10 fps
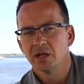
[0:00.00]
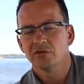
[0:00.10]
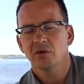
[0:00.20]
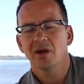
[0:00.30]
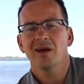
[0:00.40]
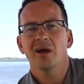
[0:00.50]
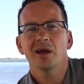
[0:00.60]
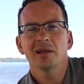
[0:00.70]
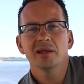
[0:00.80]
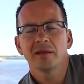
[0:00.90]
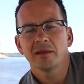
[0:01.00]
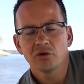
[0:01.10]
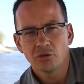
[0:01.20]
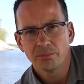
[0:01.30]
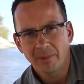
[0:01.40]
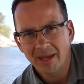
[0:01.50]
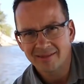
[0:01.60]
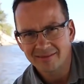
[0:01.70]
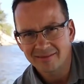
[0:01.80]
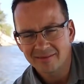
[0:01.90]
So I highly
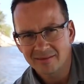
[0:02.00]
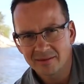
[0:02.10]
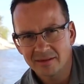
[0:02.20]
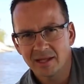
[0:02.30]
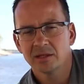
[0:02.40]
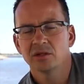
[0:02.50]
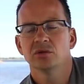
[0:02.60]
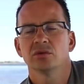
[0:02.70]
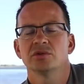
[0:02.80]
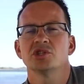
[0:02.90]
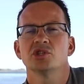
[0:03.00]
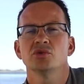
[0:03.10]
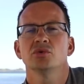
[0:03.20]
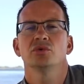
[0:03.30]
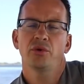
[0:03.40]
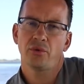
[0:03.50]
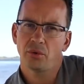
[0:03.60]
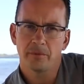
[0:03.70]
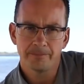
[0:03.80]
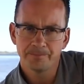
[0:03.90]
recommend that you shoot RAW.